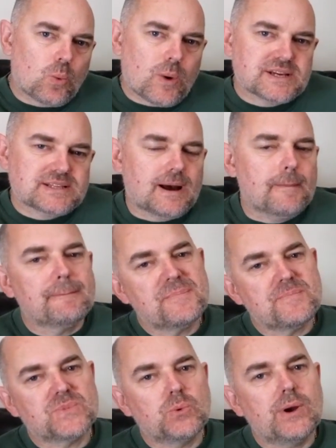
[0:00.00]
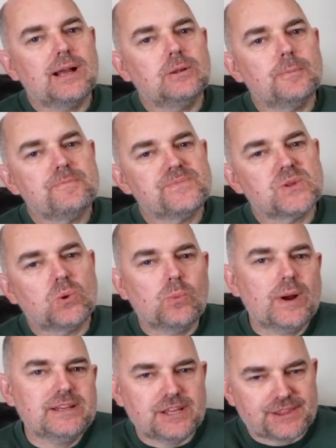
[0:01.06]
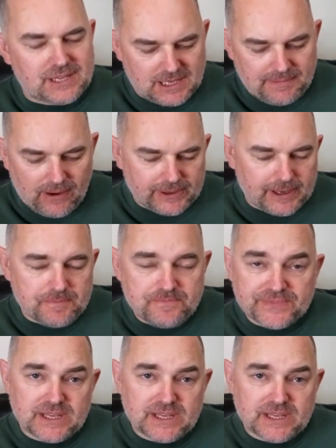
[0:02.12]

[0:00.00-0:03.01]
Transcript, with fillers: Why is that? Well, when you think about it,